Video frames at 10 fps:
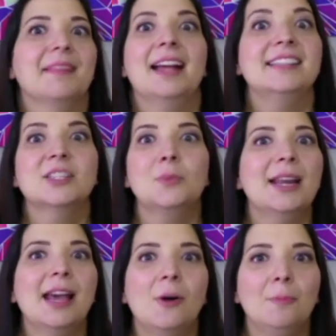I just
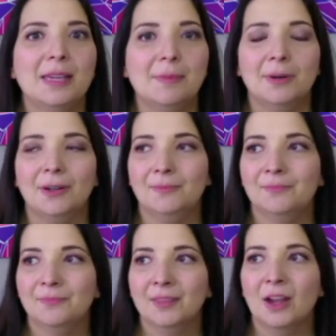want to help people,
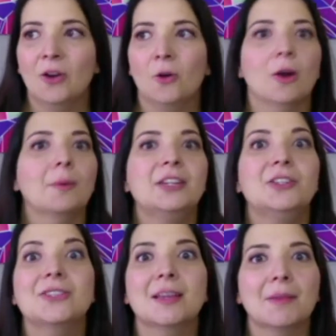or I want to
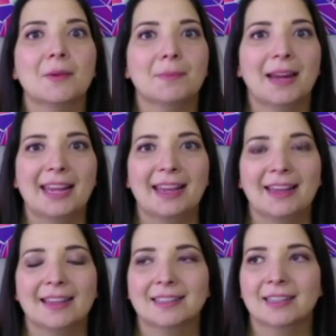do something with my
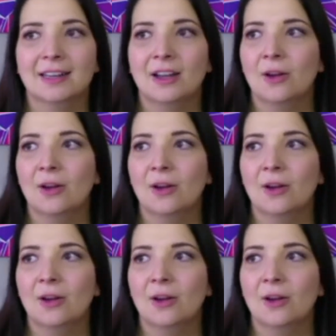hands,